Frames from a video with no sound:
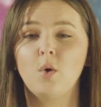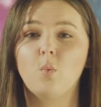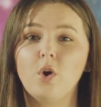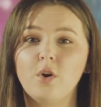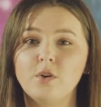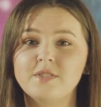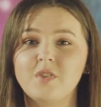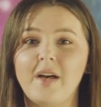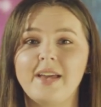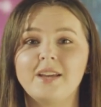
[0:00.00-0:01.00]
Words
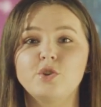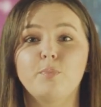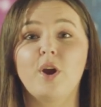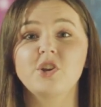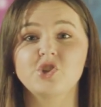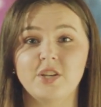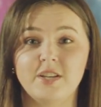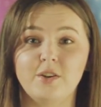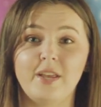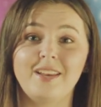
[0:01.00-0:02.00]
like
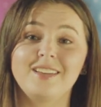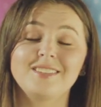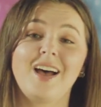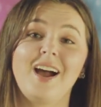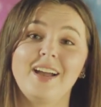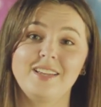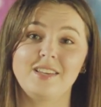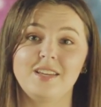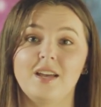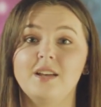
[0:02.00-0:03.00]
depression and
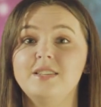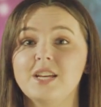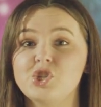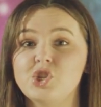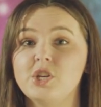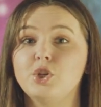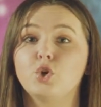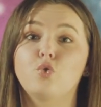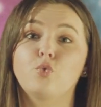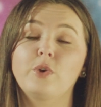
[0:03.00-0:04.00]
anxiety,
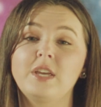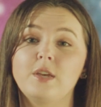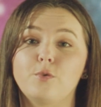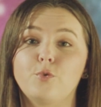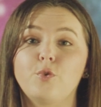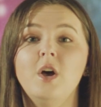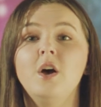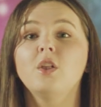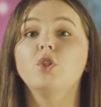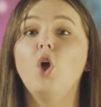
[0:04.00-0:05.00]
addiction, grief,
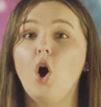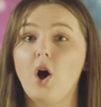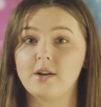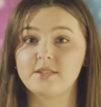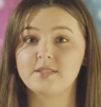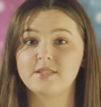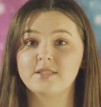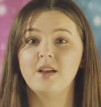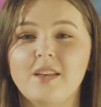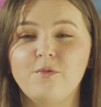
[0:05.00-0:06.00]

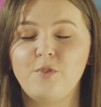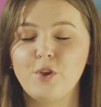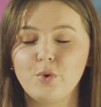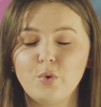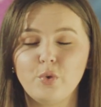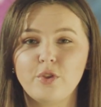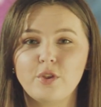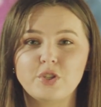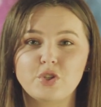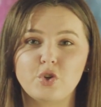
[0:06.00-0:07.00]
loss filled
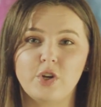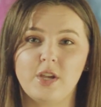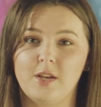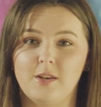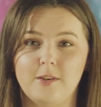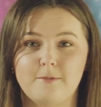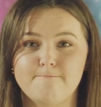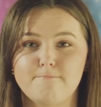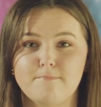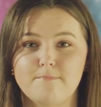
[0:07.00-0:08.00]
the screen.
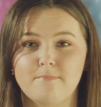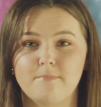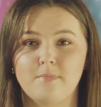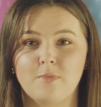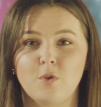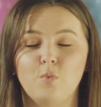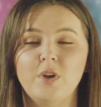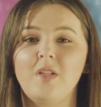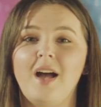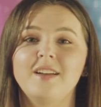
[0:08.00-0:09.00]

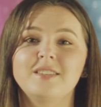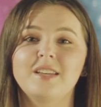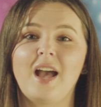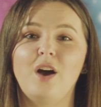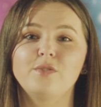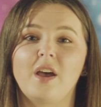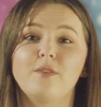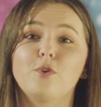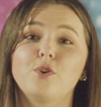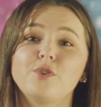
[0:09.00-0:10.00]
Realizing how
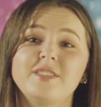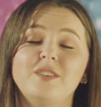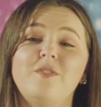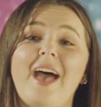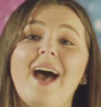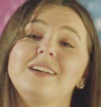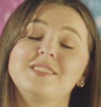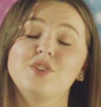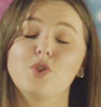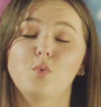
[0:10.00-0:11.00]
diverse and
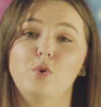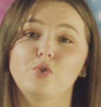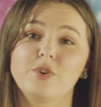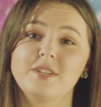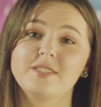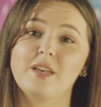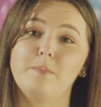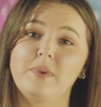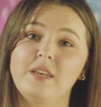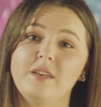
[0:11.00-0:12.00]
vast the wilderness
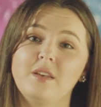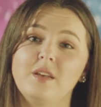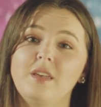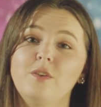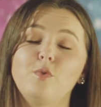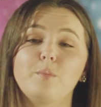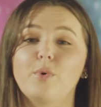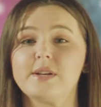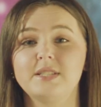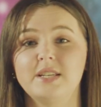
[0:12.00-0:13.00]
can be, even
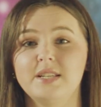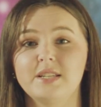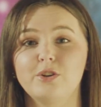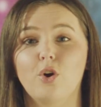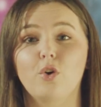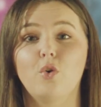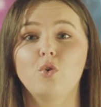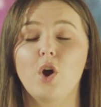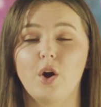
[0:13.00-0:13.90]
present in our own